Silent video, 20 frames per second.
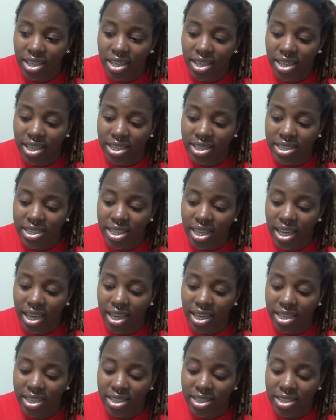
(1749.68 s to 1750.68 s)
it
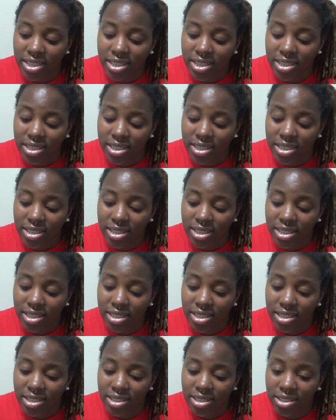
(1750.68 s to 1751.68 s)
takes
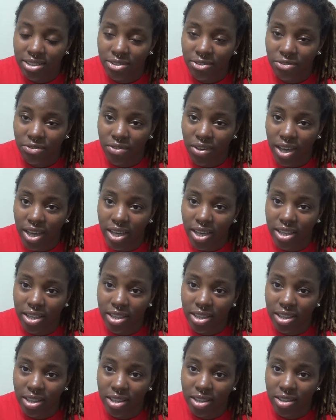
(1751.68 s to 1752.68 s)
faith